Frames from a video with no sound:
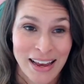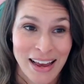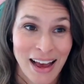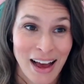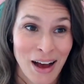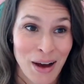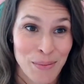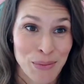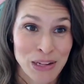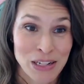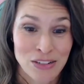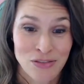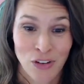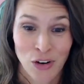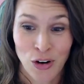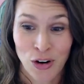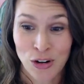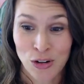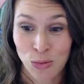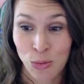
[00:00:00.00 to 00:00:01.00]
um, as
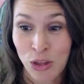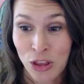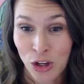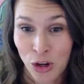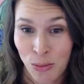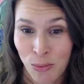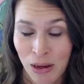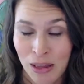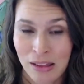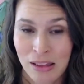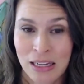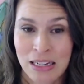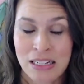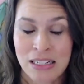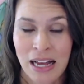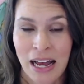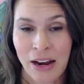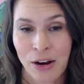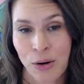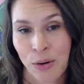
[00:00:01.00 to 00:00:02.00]
far as with your monthly
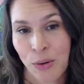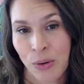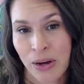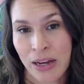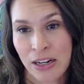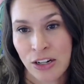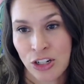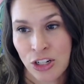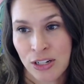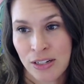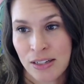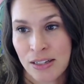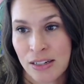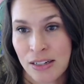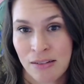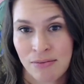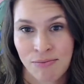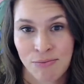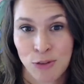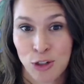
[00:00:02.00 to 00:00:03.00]
cycle and
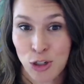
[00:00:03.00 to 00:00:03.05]
just